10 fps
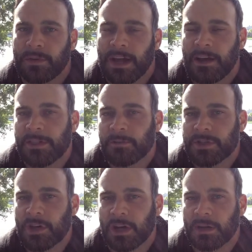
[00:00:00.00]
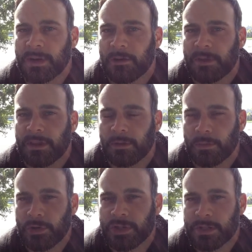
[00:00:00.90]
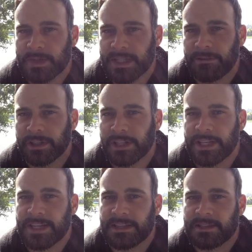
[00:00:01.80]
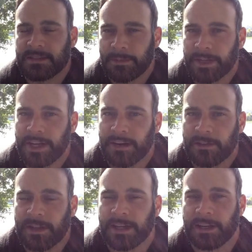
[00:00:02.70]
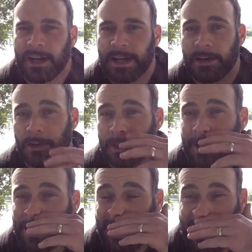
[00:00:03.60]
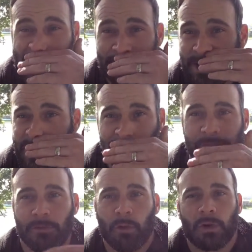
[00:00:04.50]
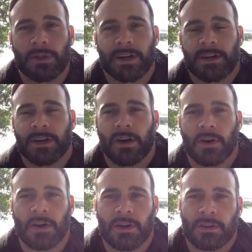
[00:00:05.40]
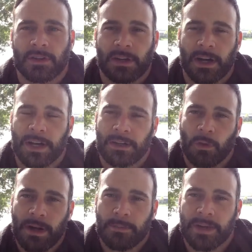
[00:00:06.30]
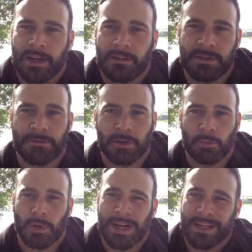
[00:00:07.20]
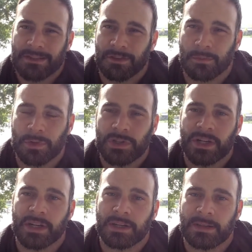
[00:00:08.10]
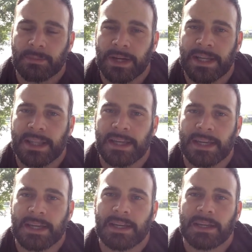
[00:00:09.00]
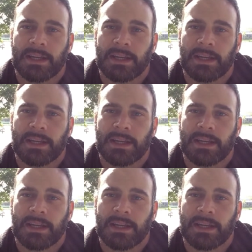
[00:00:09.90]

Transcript: The health that we're talking about with the kombucha specifically is stomach health and gut health. As I mentioned before, there are quite a bit of different brands of kombucha, but the